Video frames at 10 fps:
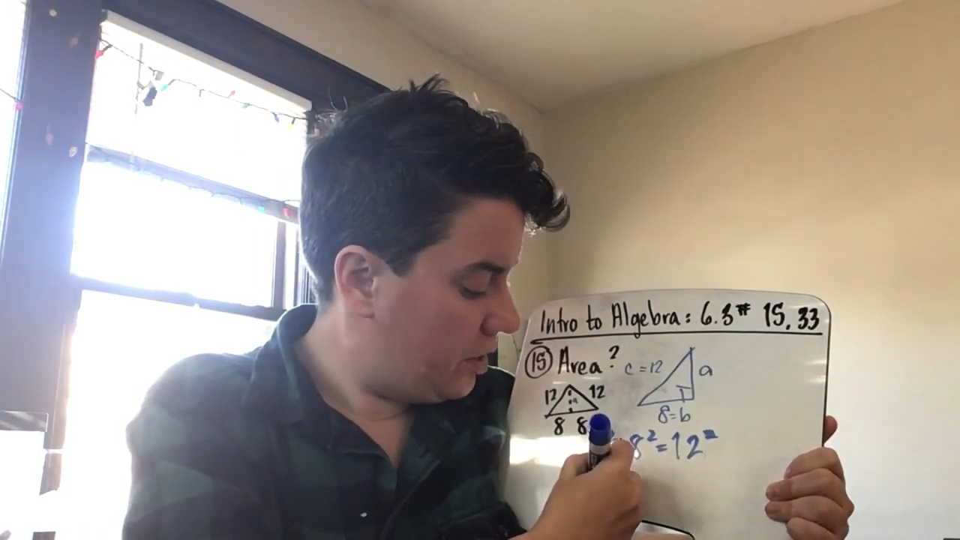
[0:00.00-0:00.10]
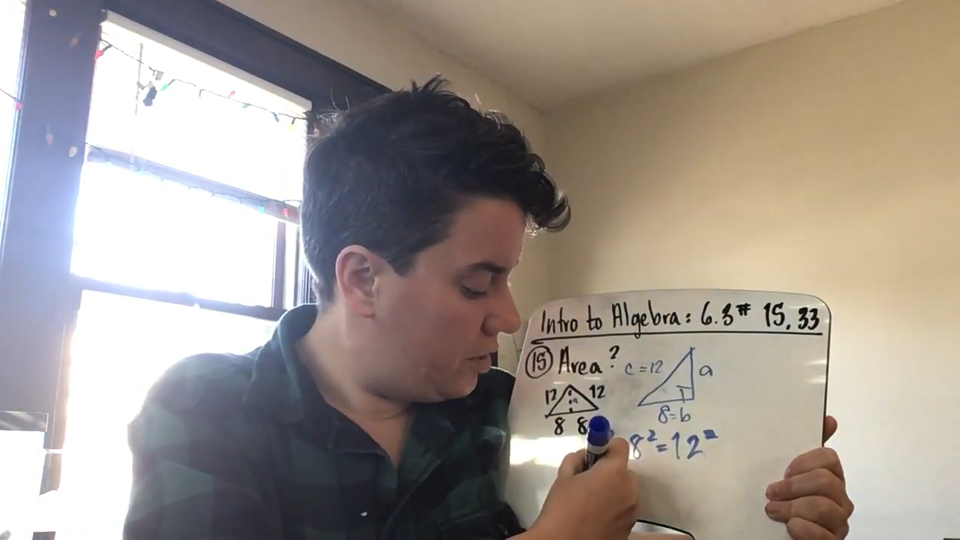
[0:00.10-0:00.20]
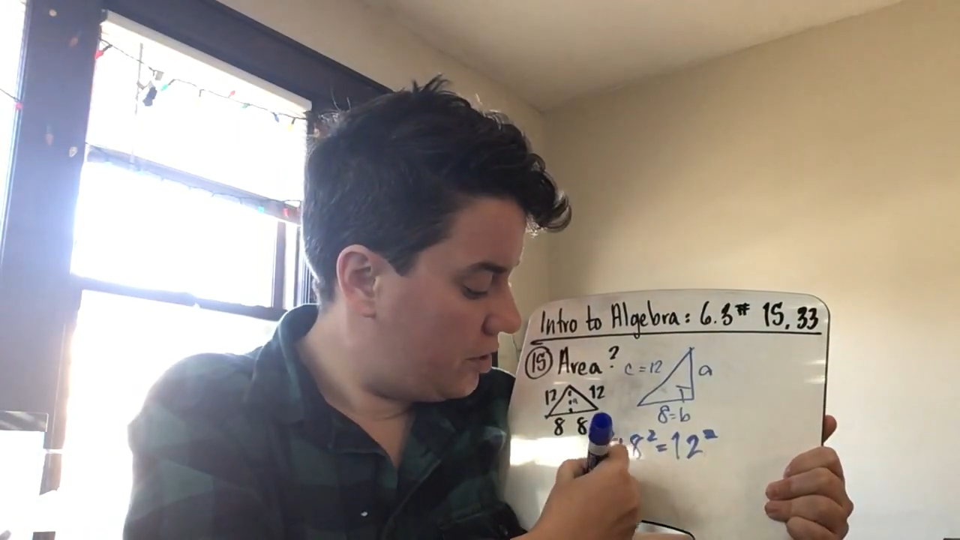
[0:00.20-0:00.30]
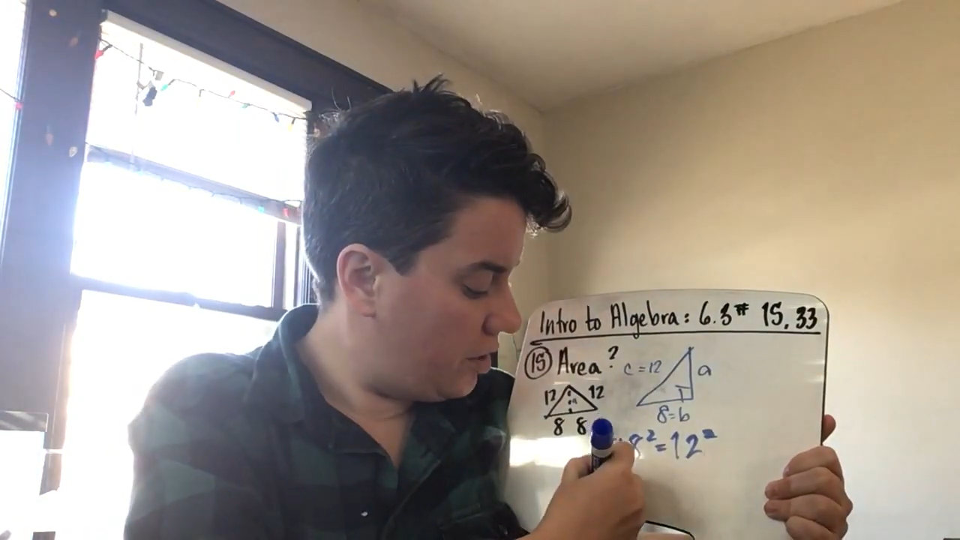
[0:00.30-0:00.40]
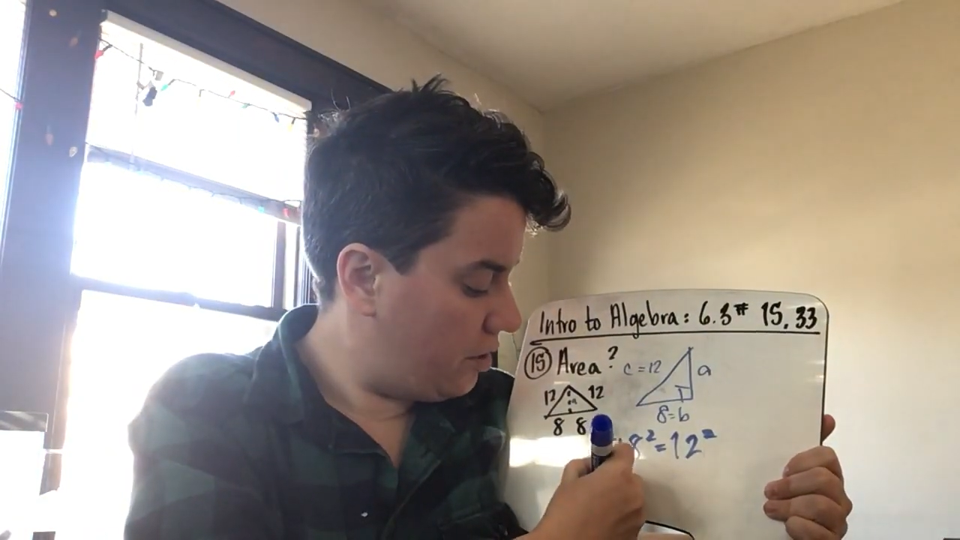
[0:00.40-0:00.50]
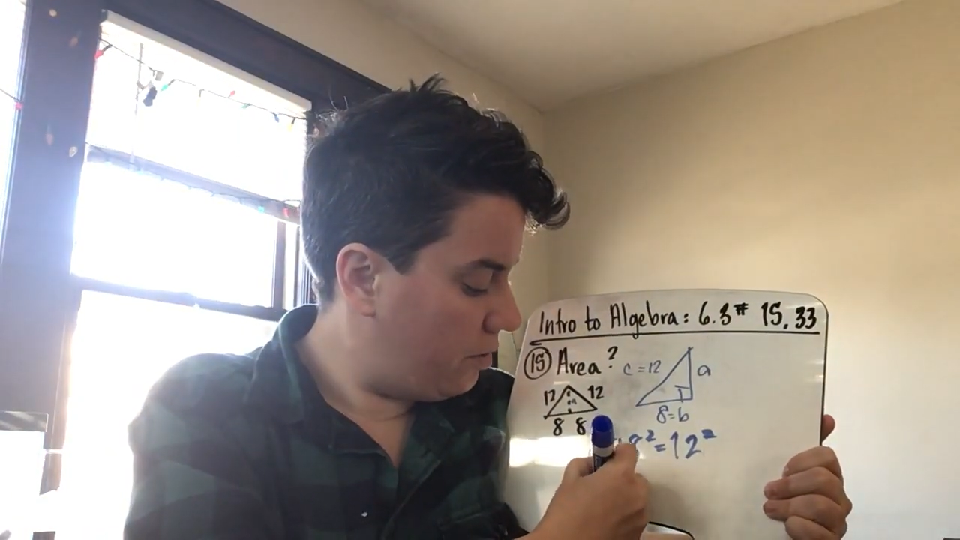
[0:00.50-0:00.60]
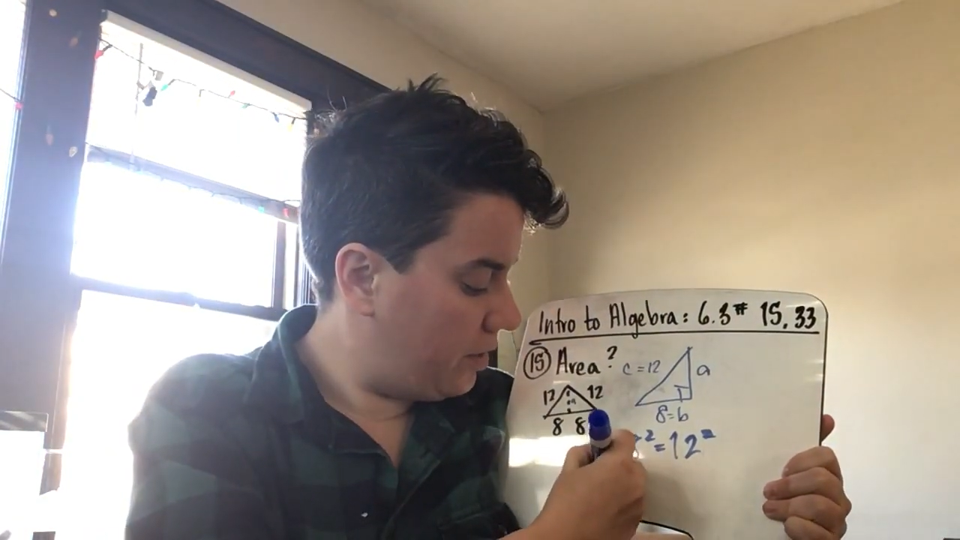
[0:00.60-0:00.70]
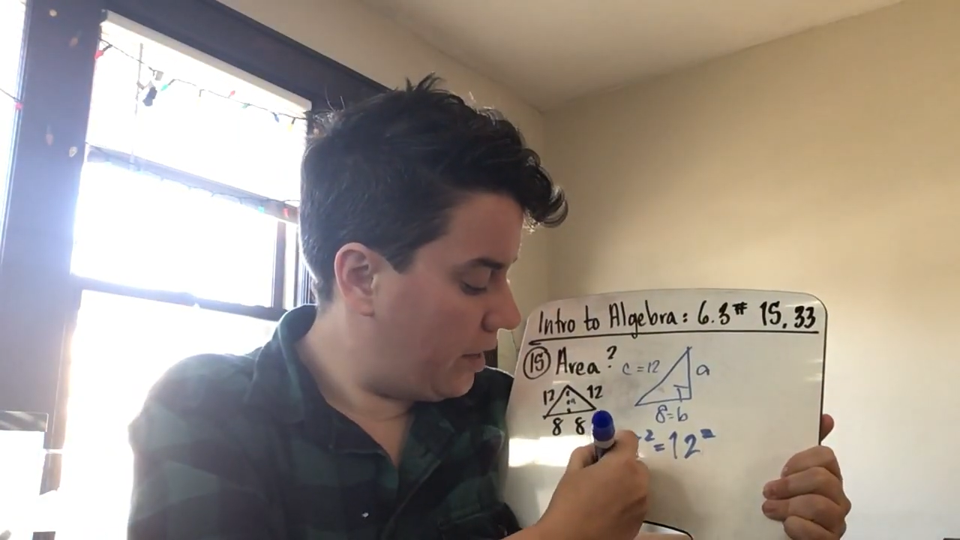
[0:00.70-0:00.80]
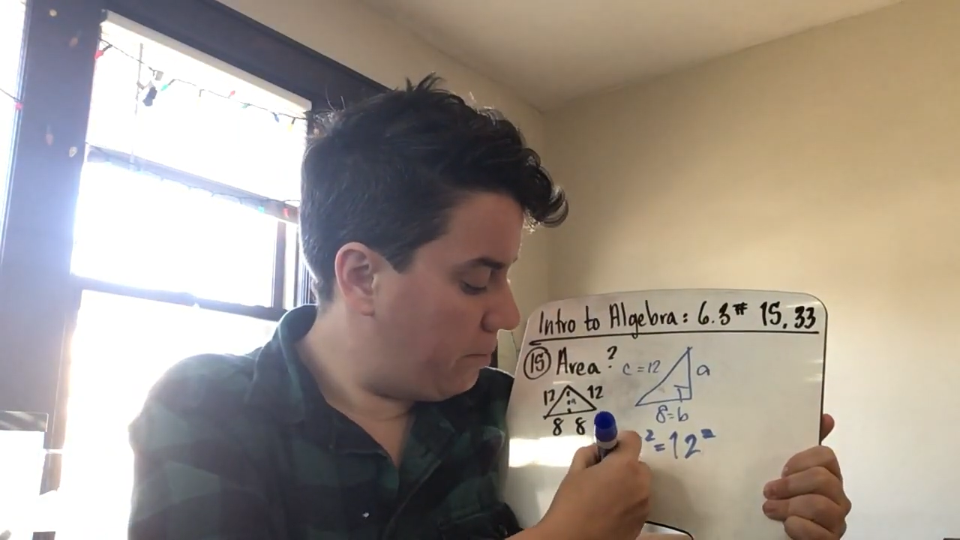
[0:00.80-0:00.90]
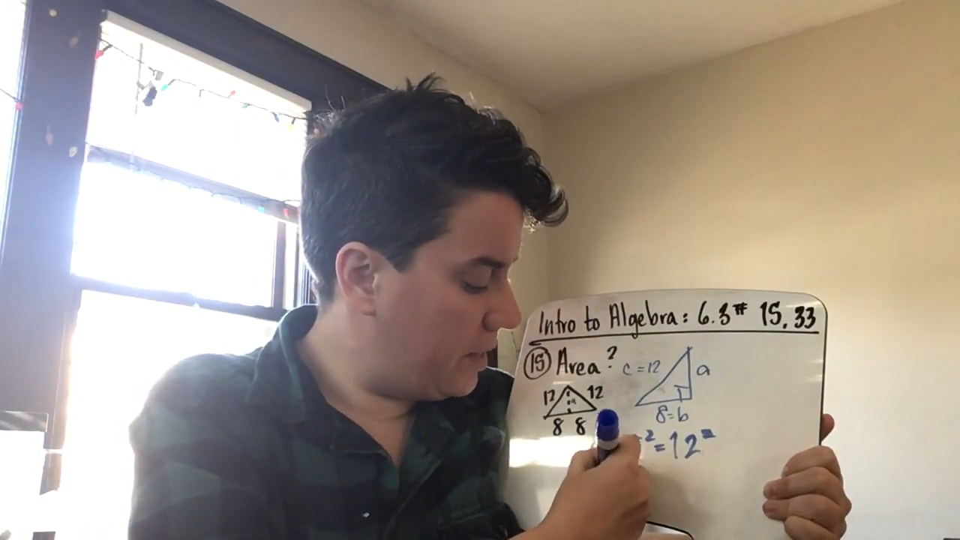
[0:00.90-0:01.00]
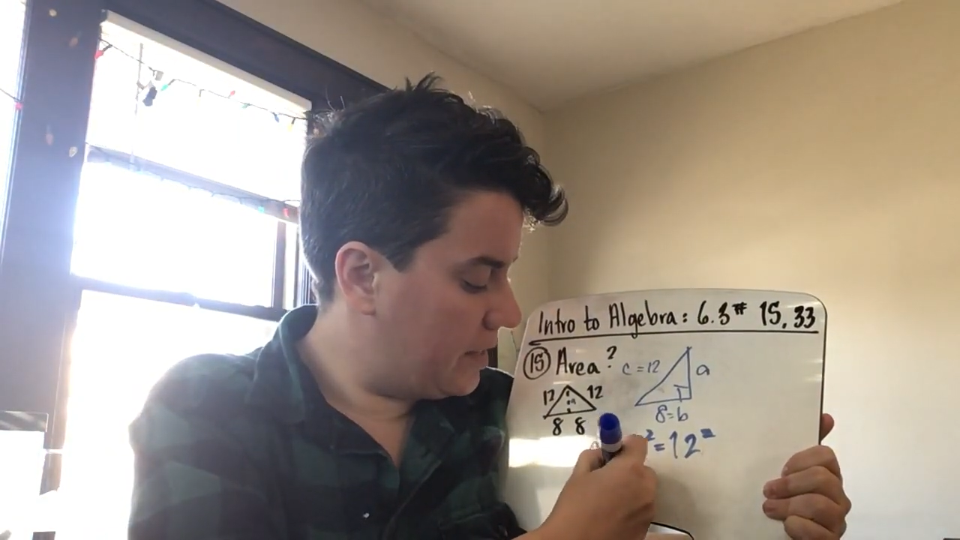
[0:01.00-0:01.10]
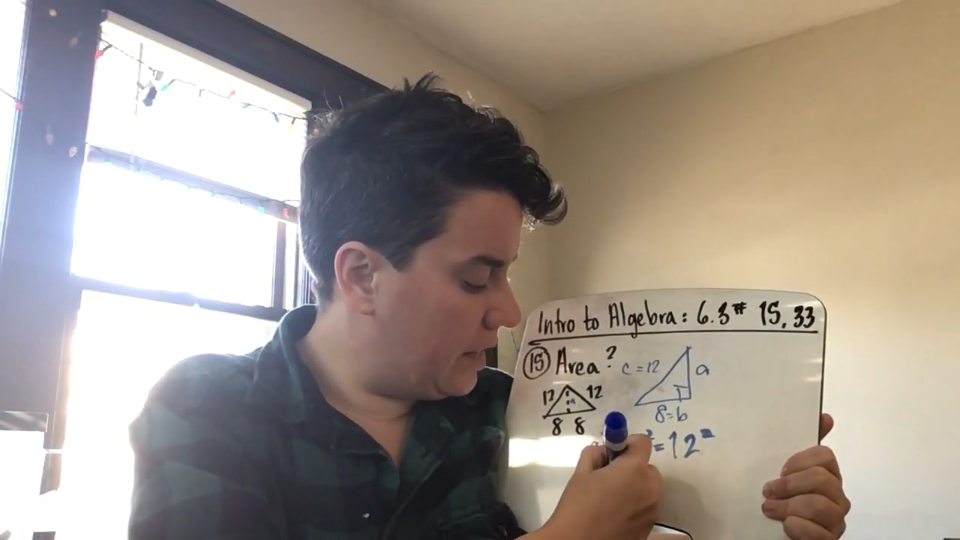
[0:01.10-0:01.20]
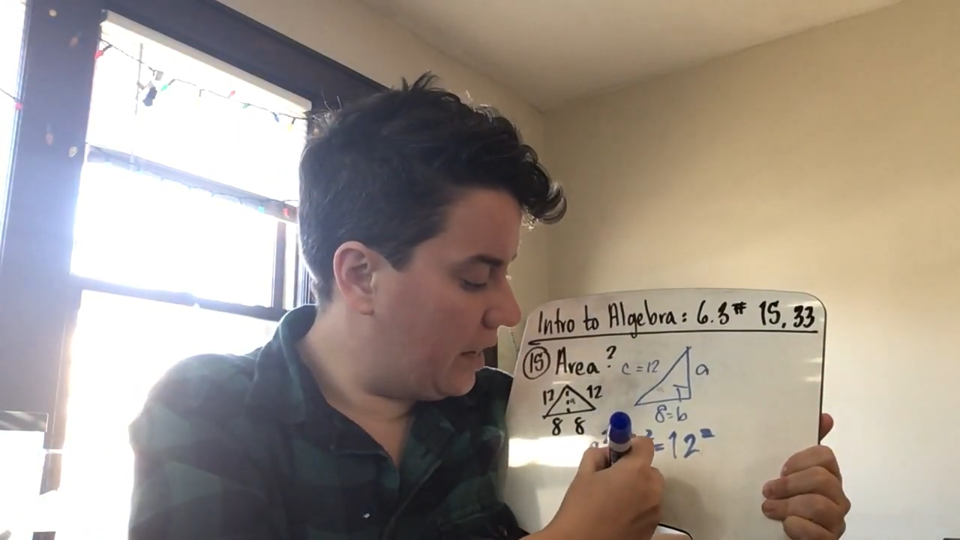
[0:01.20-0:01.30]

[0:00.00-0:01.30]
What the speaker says: So that means that